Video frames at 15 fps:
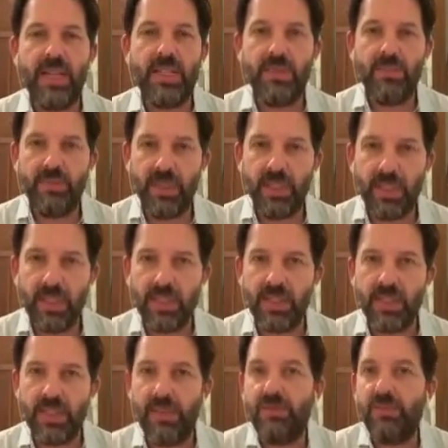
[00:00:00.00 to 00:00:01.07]

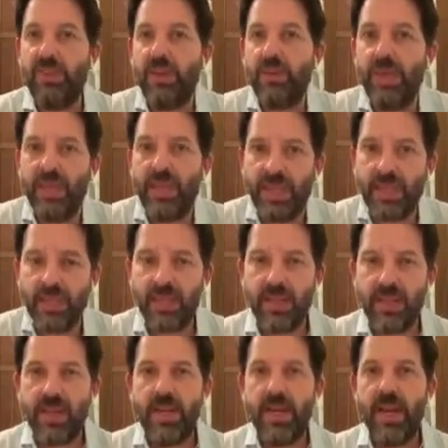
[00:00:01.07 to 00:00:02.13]
civilians if they were hit.
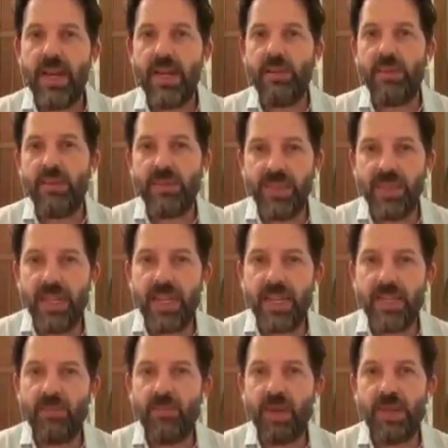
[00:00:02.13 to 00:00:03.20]
And we've seen
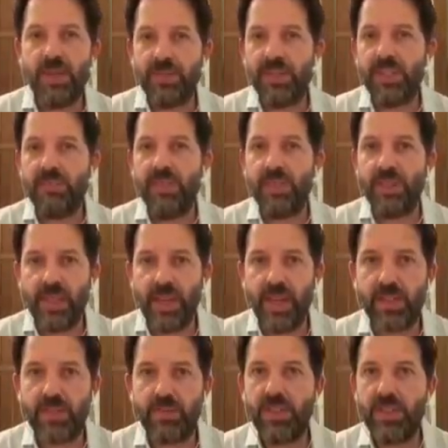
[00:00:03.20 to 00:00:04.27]
the rate of civilian
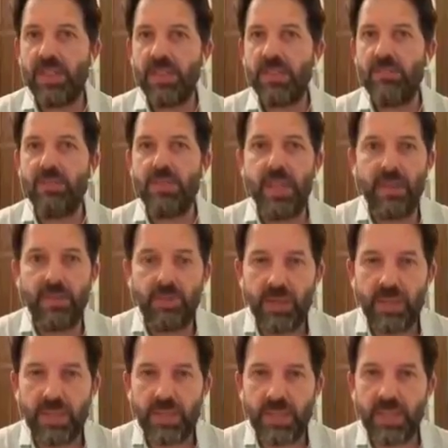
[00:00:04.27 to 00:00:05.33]
casualties is really
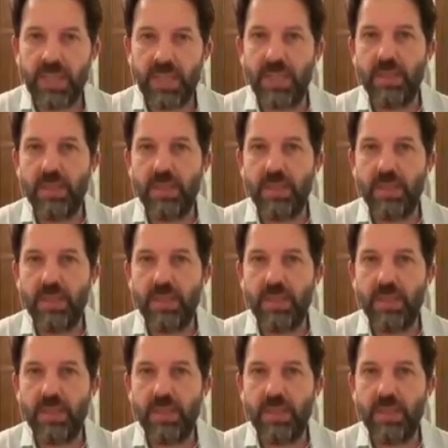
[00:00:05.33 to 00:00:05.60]
unprecedented in